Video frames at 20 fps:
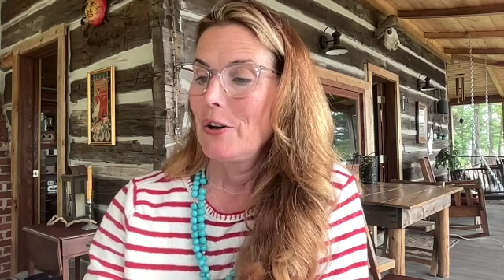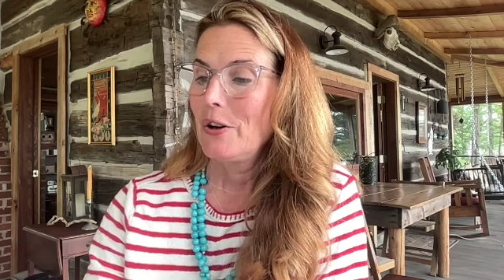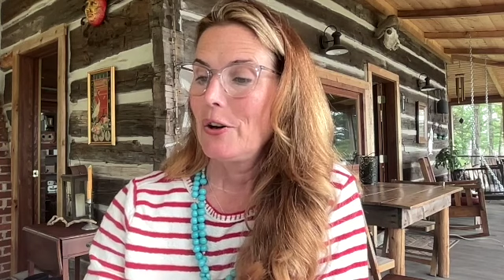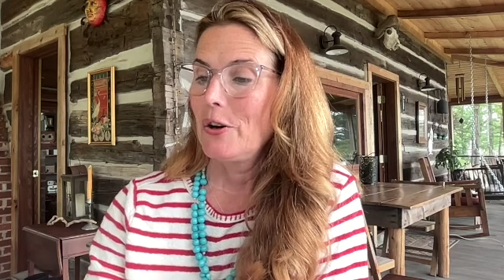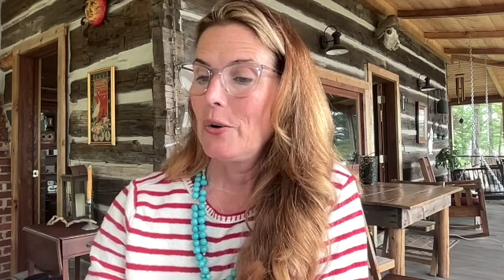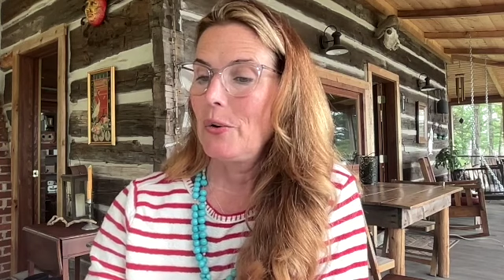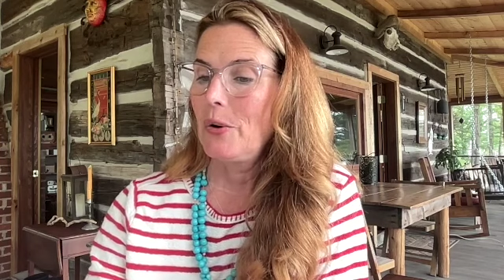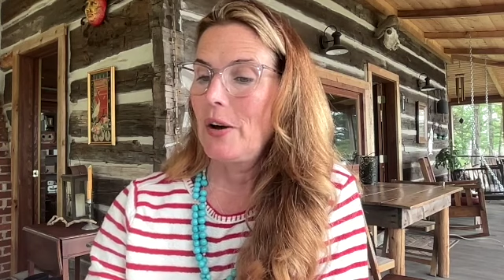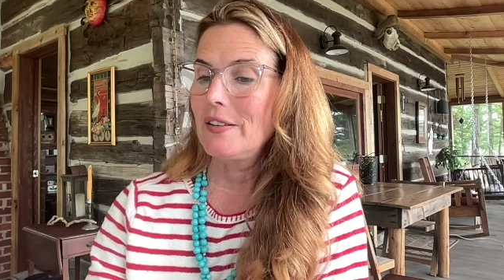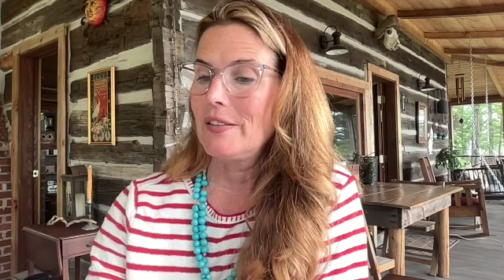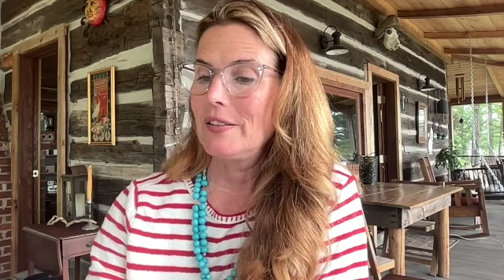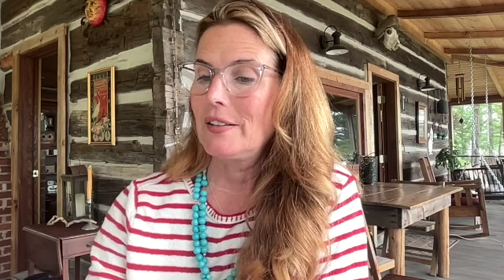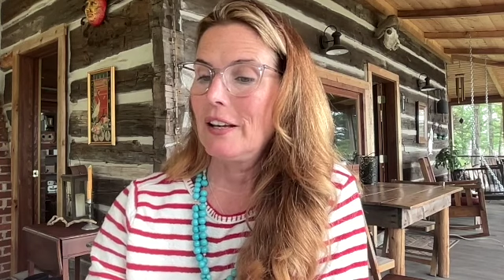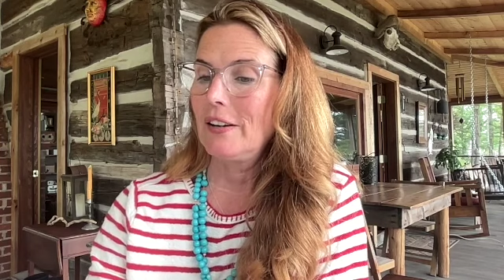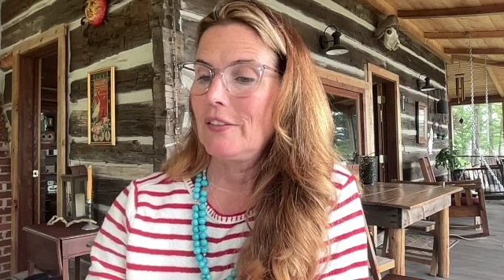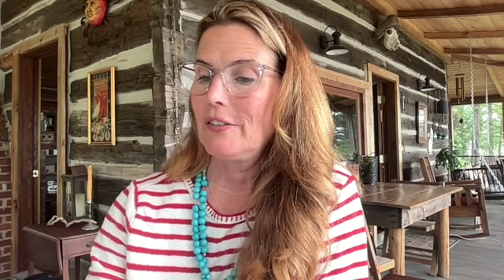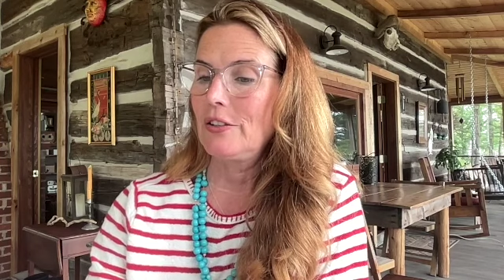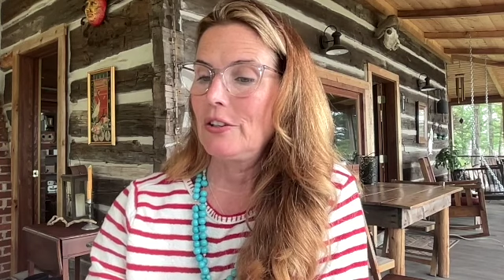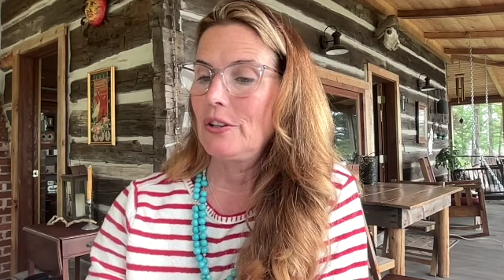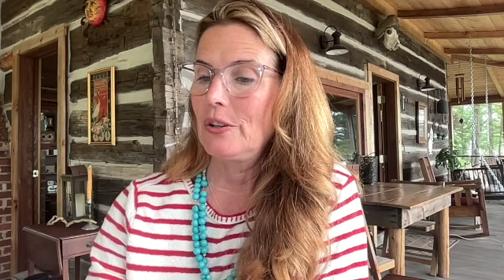Who has
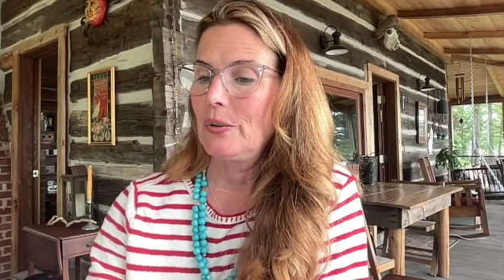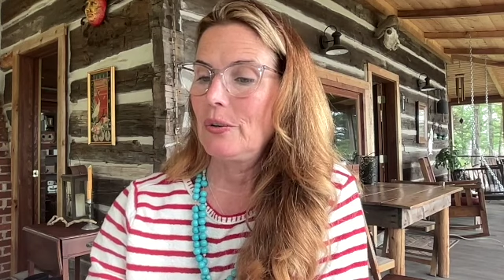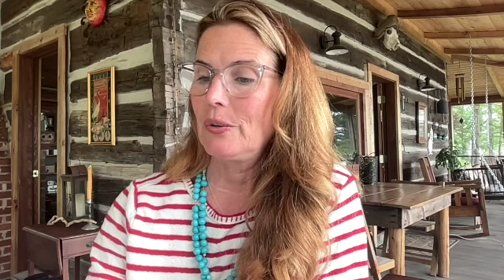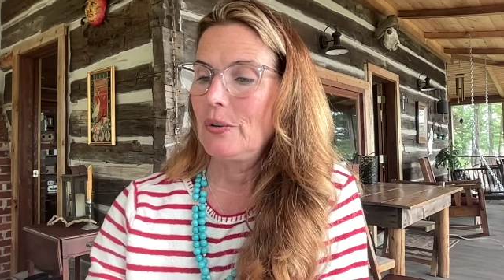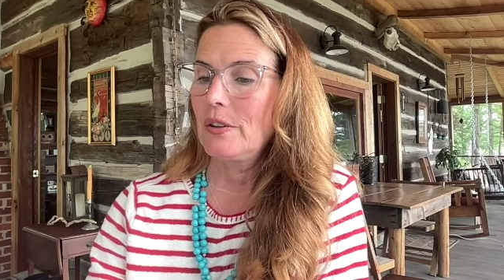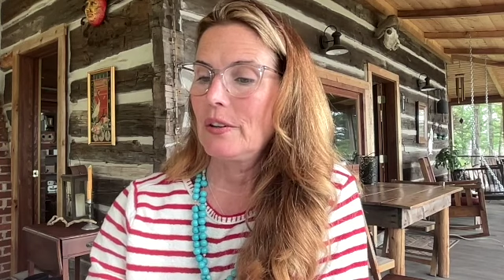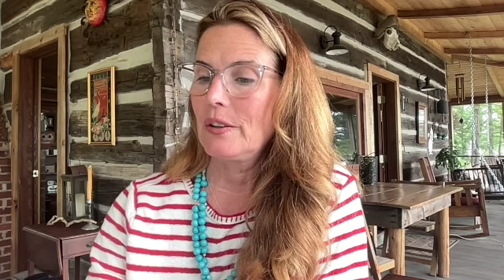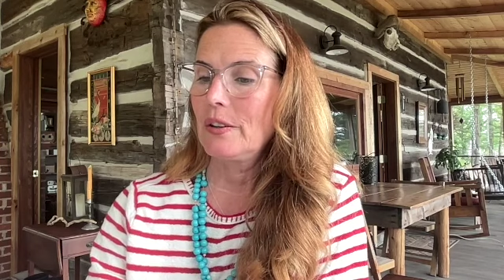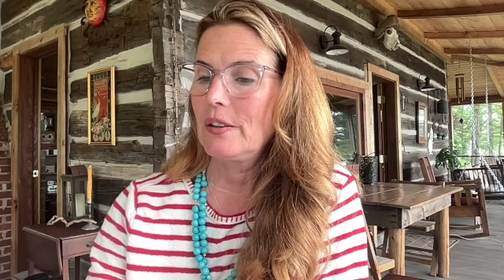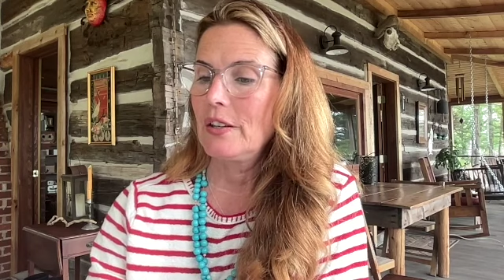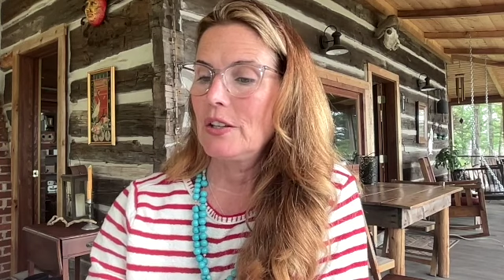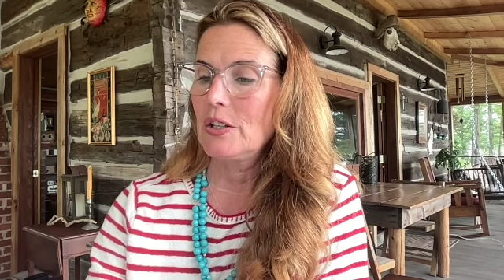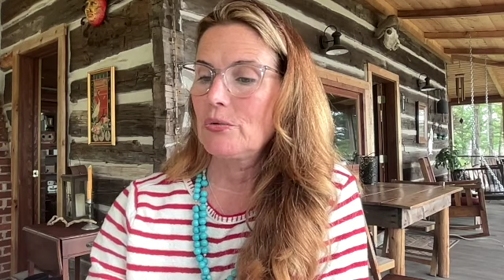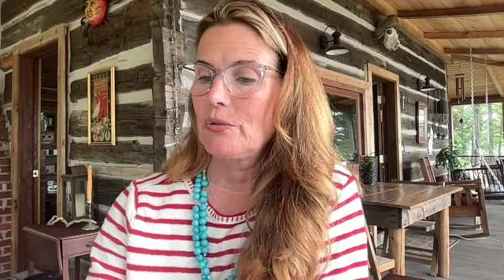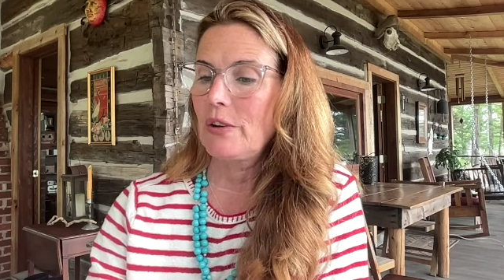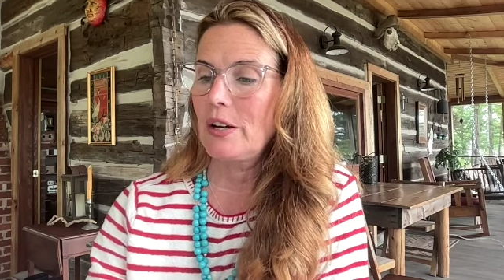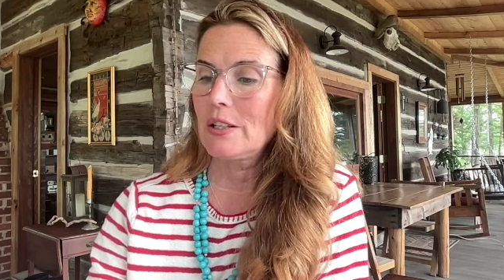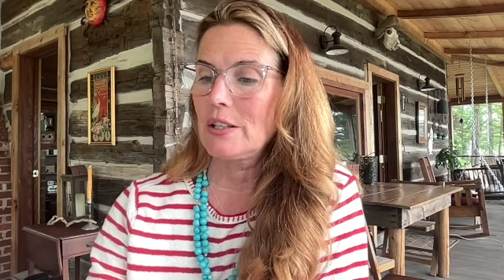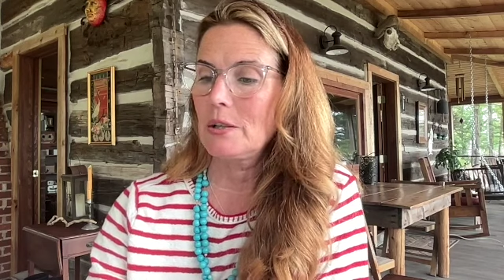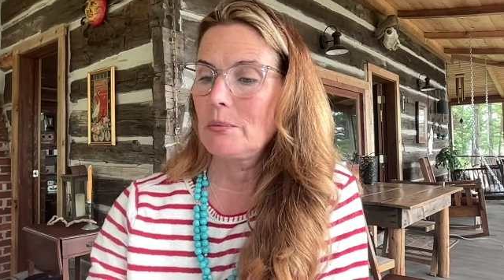given you this
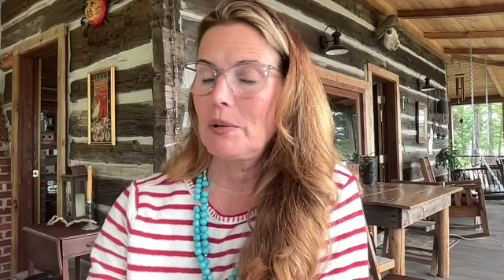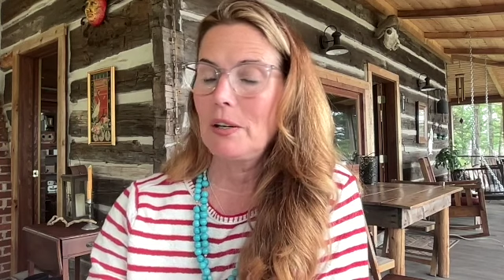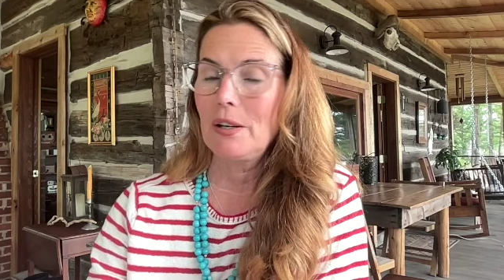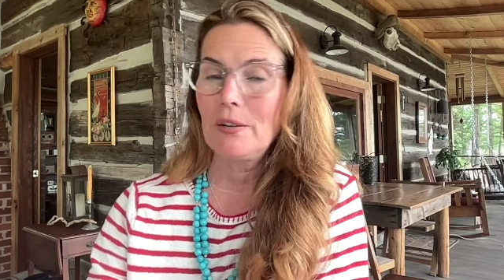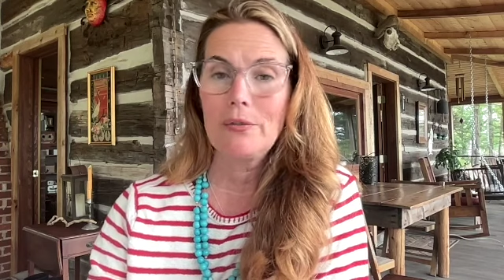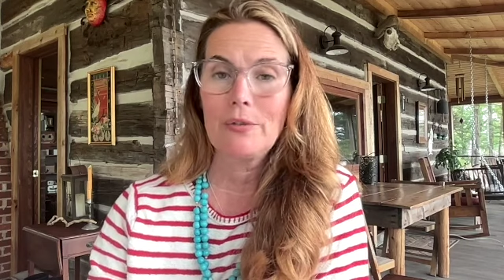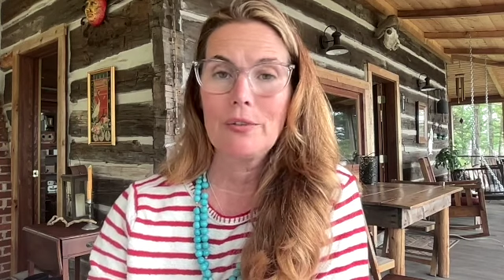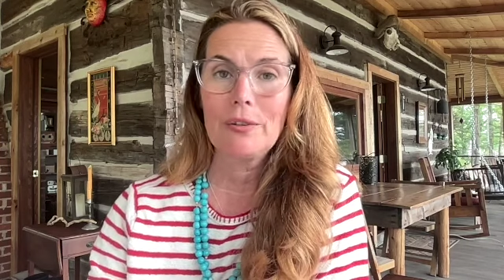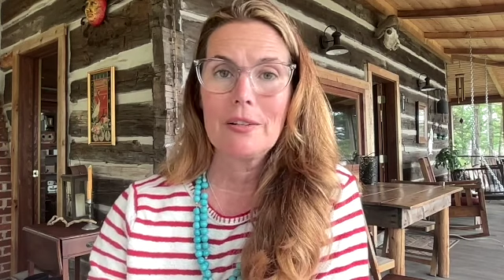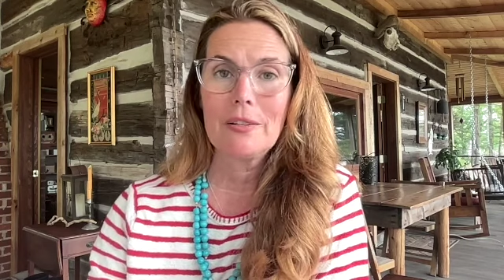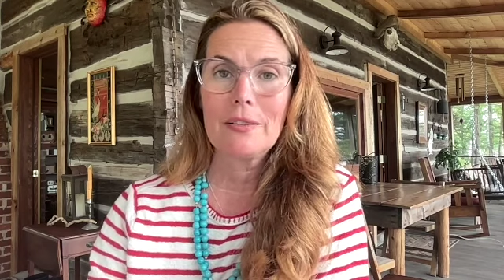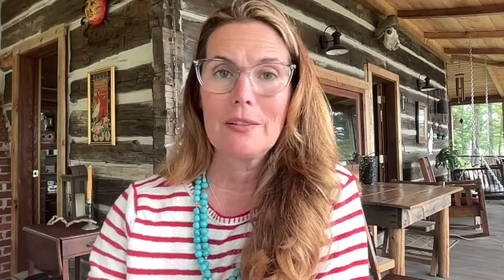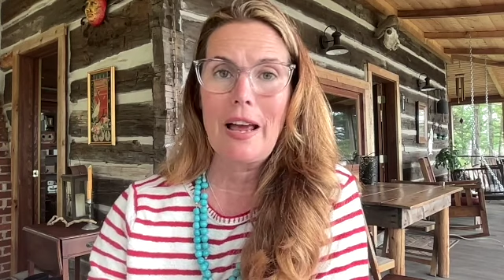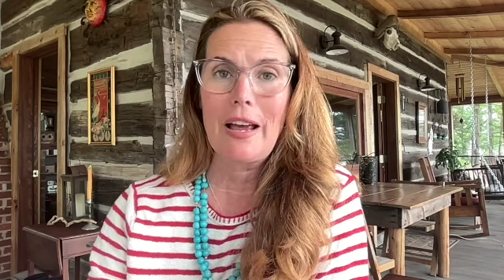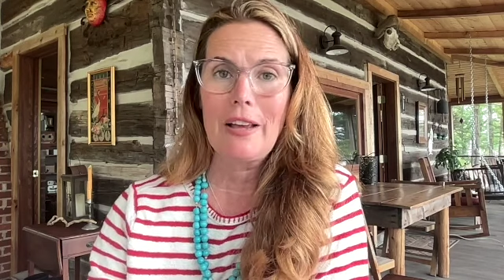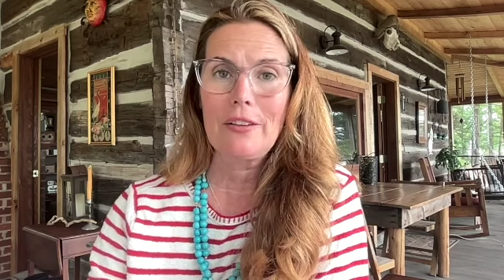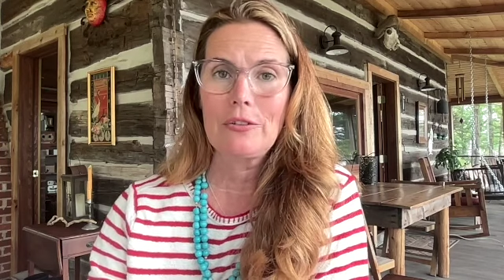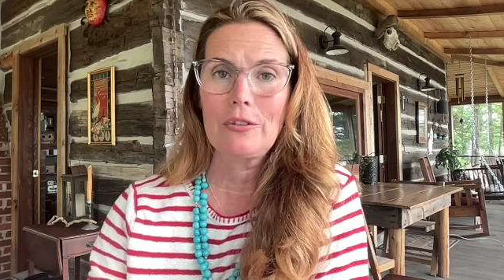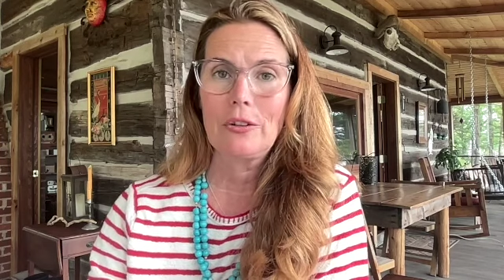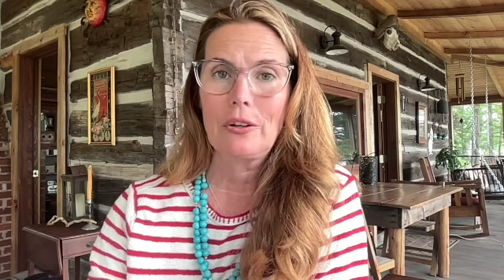recipe for
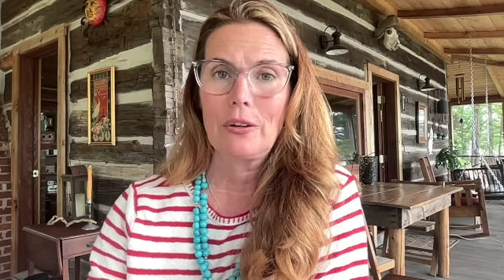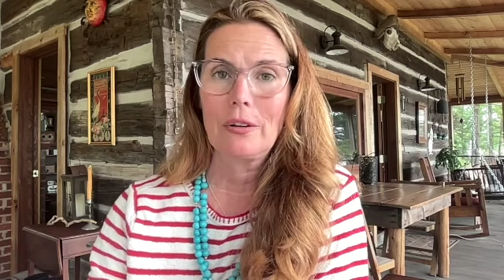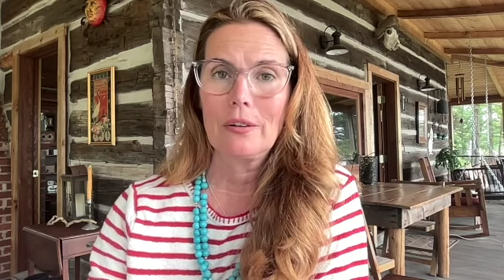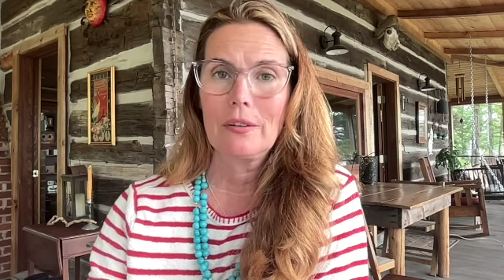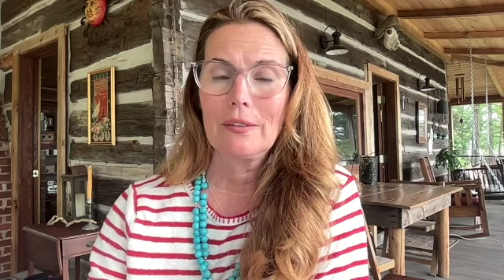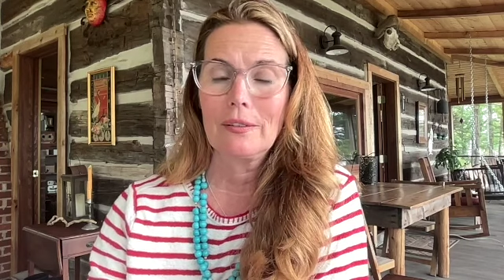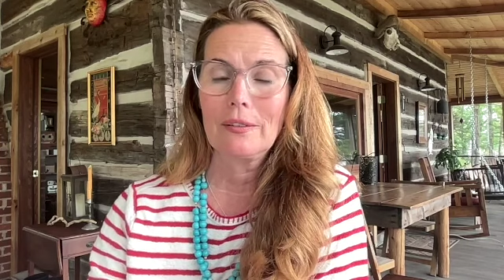disaster?